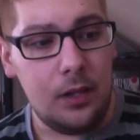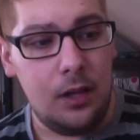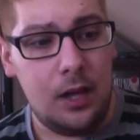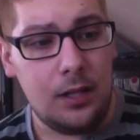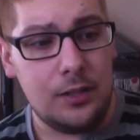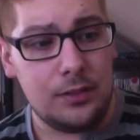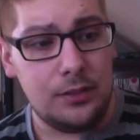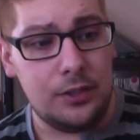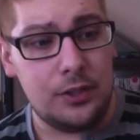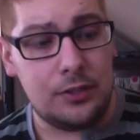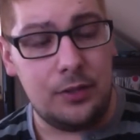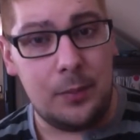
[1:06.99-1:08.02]
Honestly, it
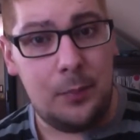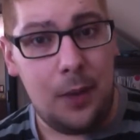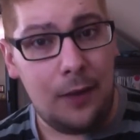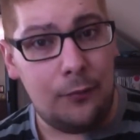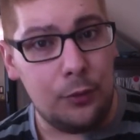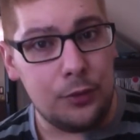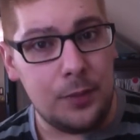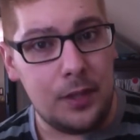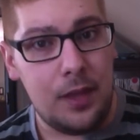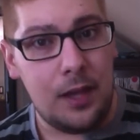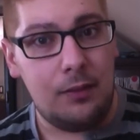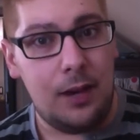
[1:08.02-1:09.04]
just like baffles me
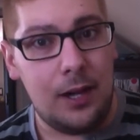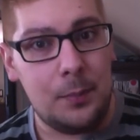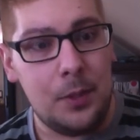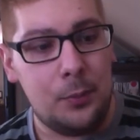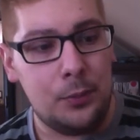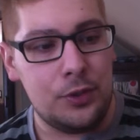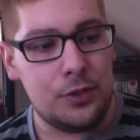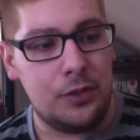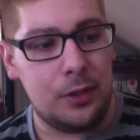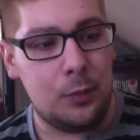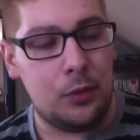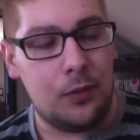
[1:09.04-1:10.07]
that a lot of people just
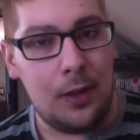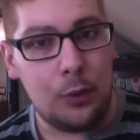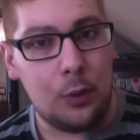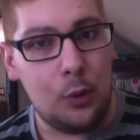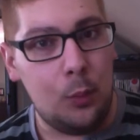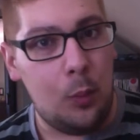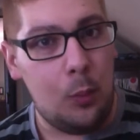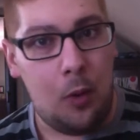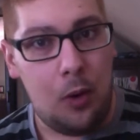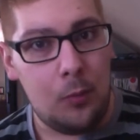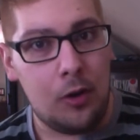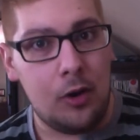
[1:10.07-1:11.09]
like would rather go to a
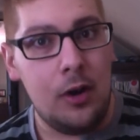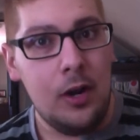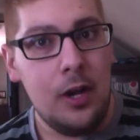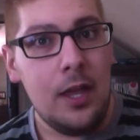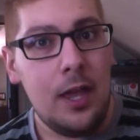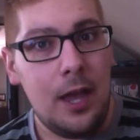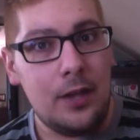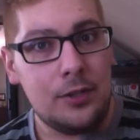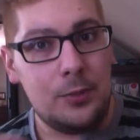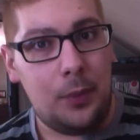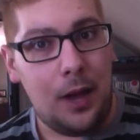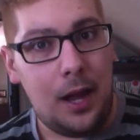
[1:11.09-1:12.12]
Walmart and
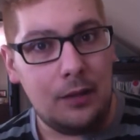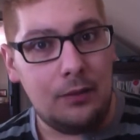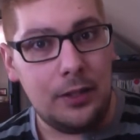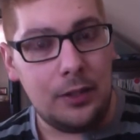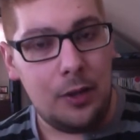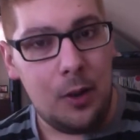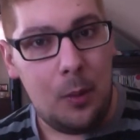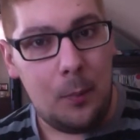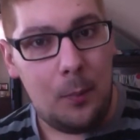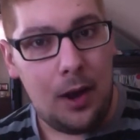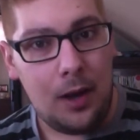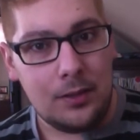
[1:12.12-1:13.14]
just buy like, you know, a
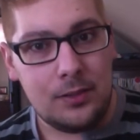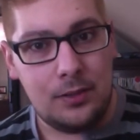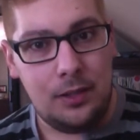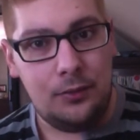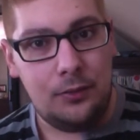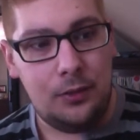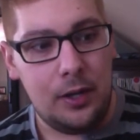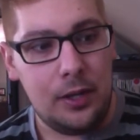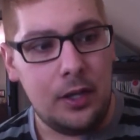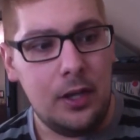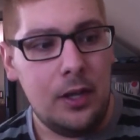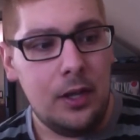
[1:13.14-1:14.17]
box of
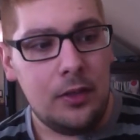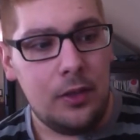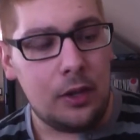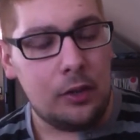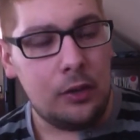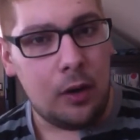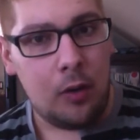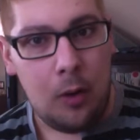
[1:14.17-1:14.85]
like the Clairol